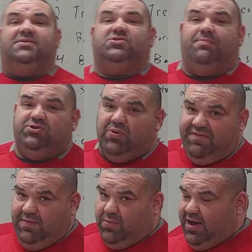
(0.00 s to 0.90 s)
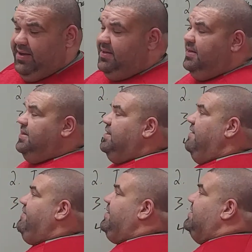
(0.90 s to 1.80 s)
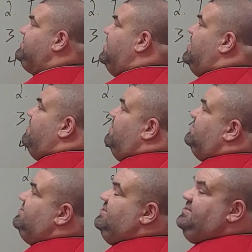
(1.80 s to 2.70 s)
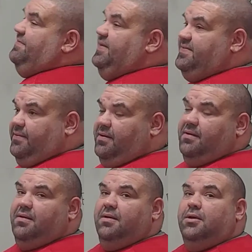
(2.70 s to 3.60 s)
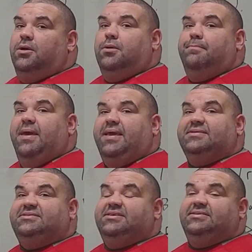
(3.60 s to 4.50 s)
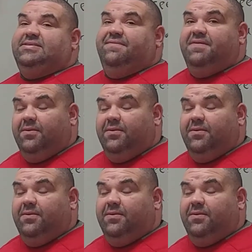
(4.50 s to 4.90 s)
going to be 20 feet wide. If it gets 60 feet tall, make it 60 feet